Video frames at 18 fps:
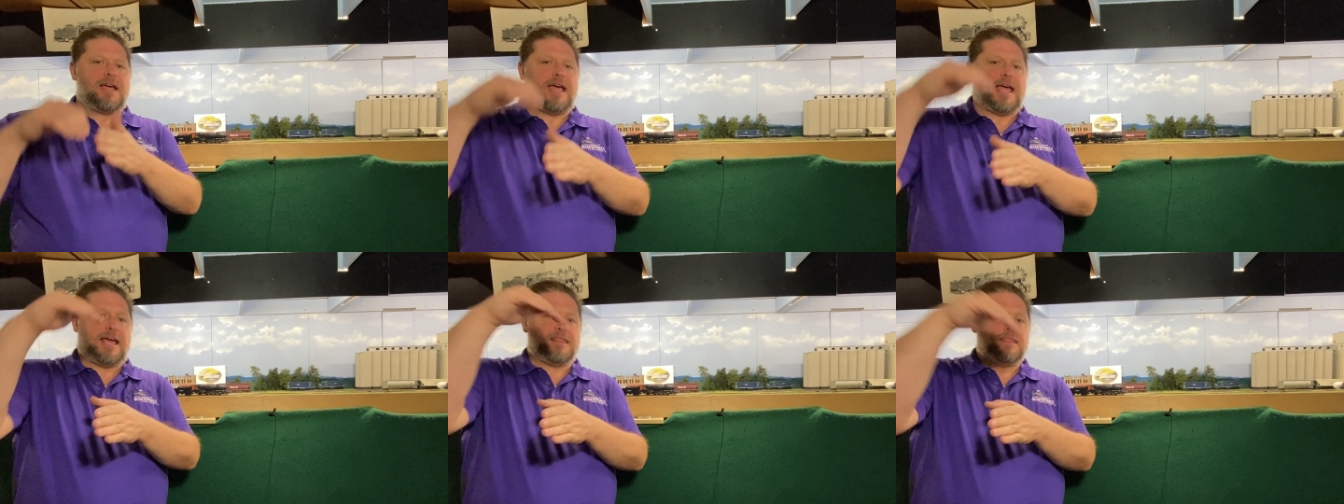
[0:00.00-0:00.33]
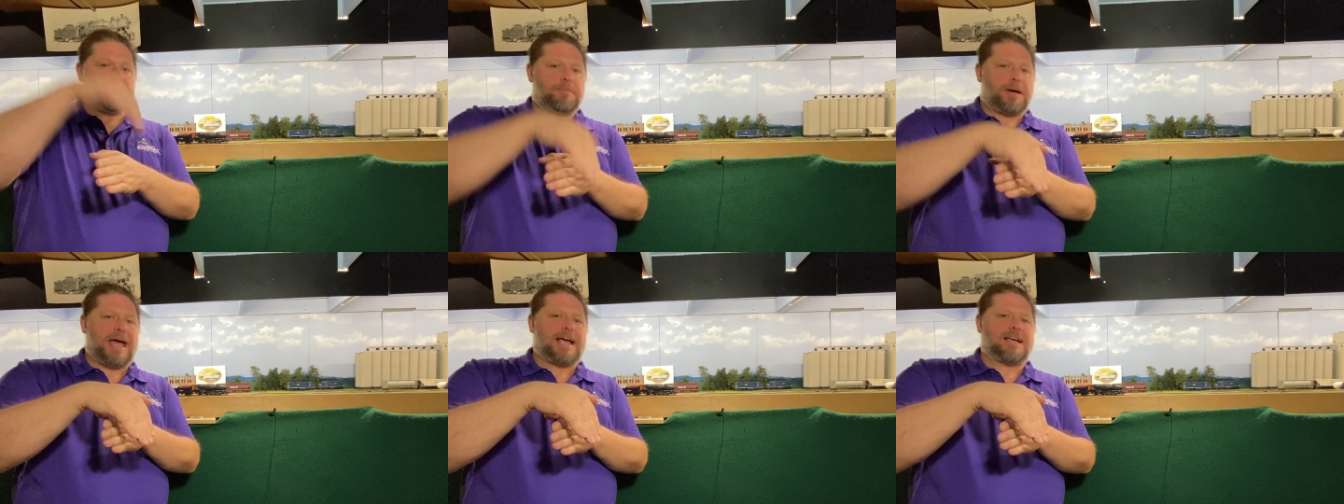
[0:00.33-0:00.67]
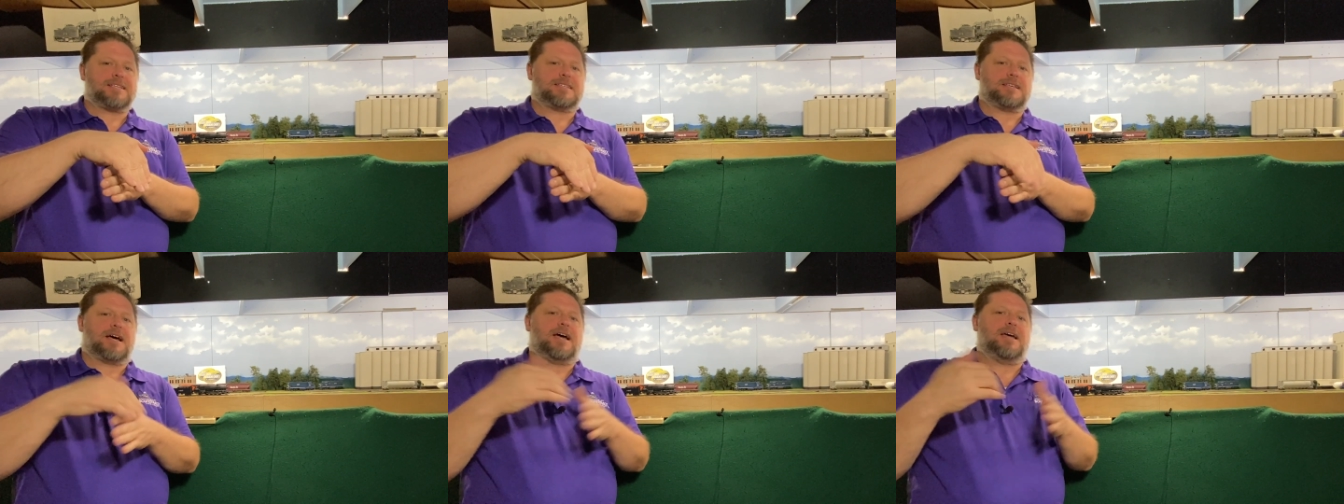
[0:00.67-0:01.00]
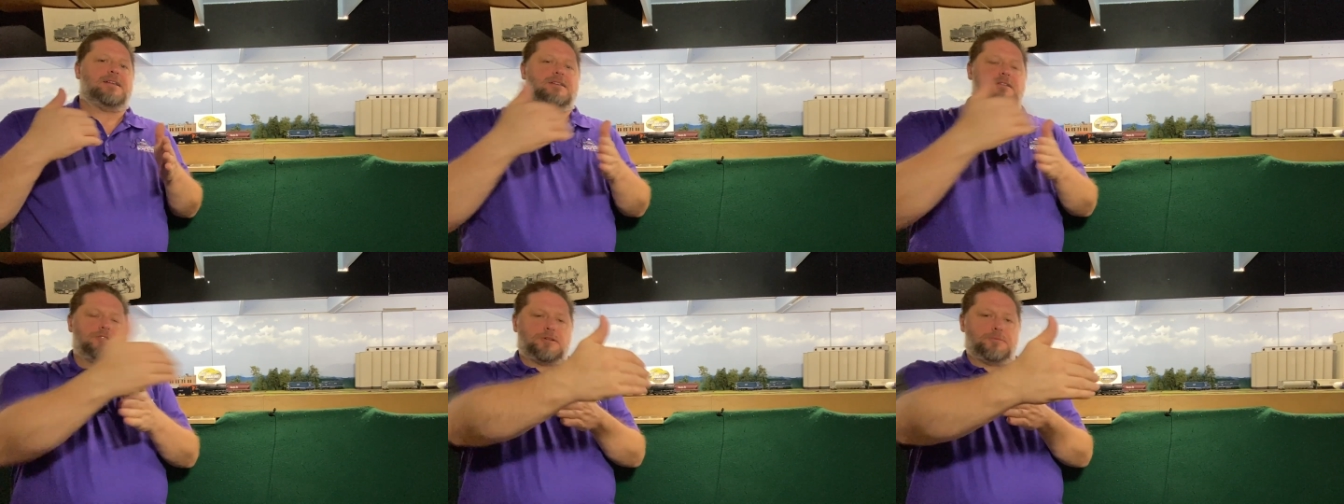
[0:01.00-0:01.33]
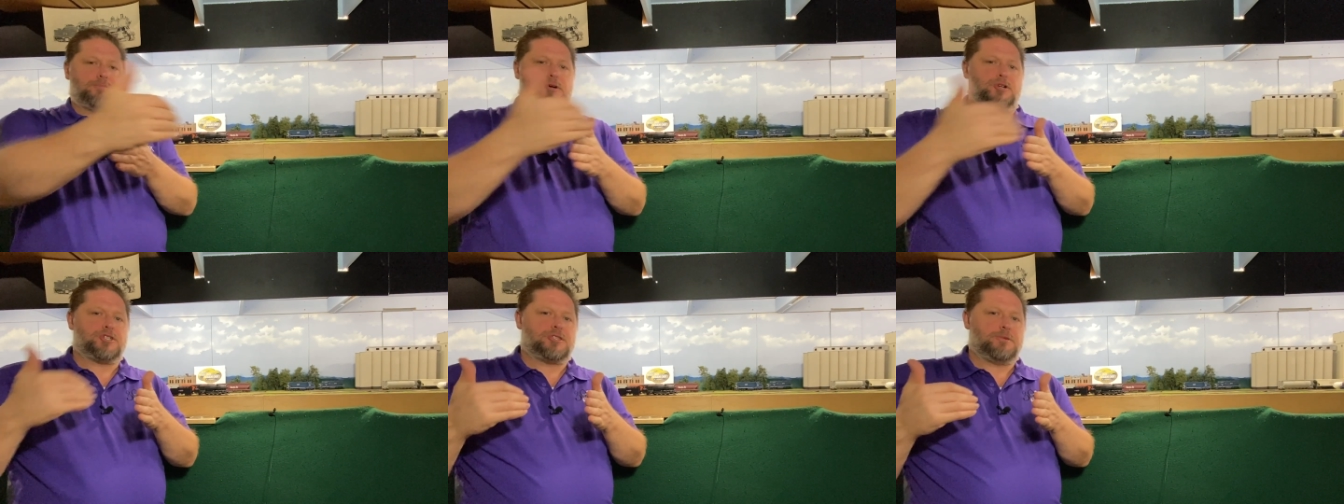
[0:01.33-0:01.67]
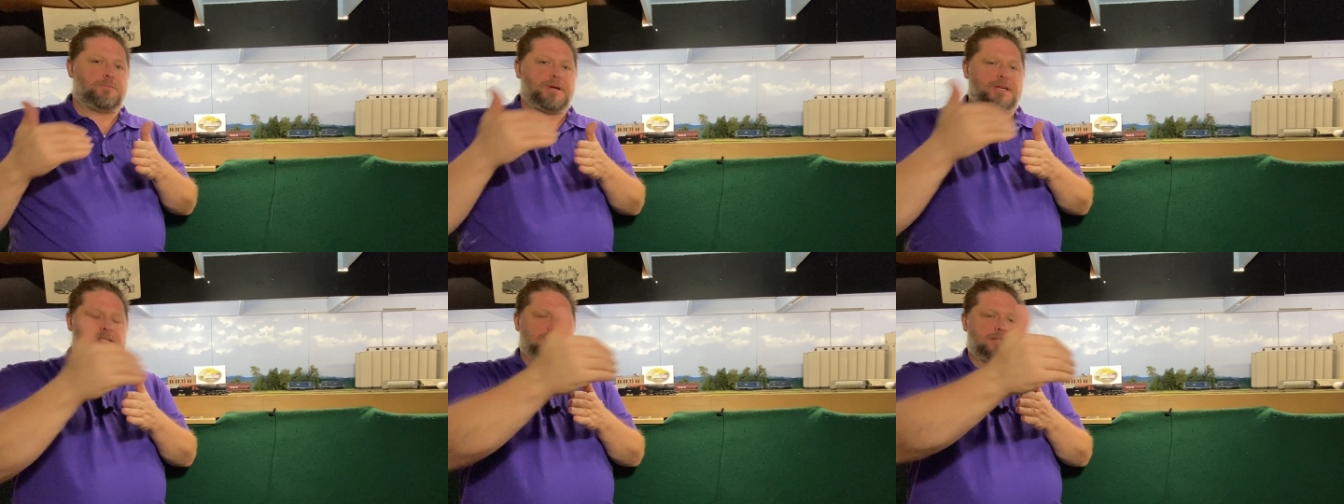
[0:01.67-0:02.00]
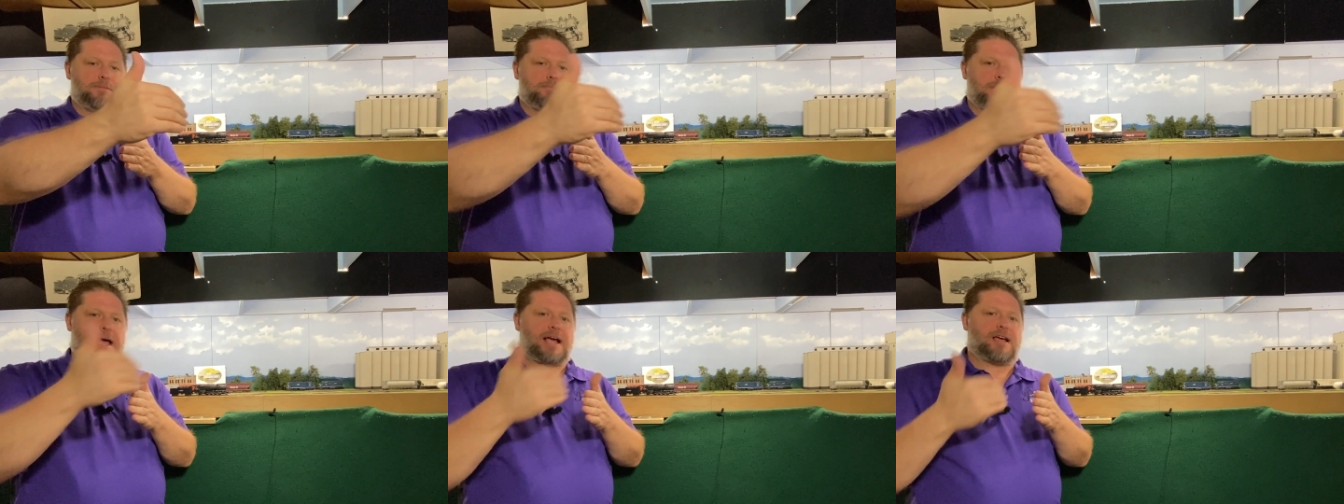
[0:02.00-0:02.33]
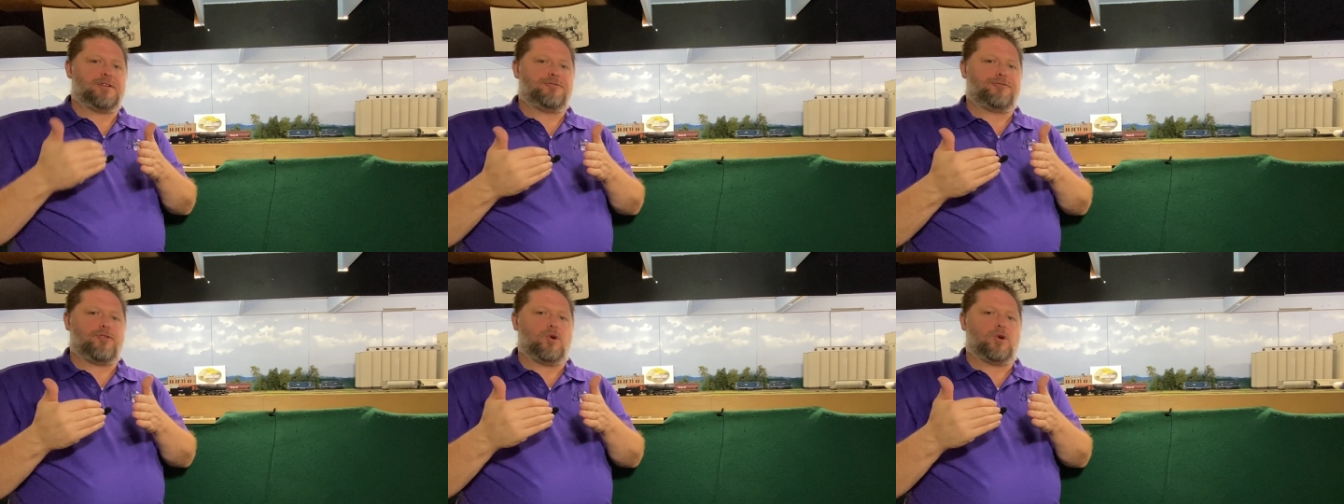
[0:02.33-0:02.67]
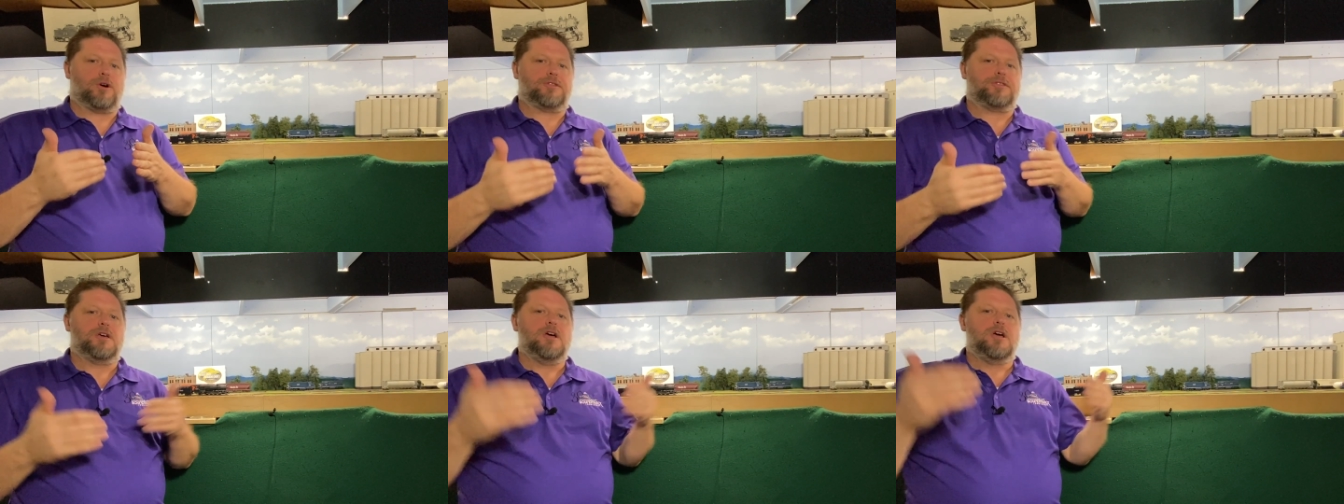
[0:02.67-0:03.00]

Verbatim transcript: and the back side to push the piston back and forth.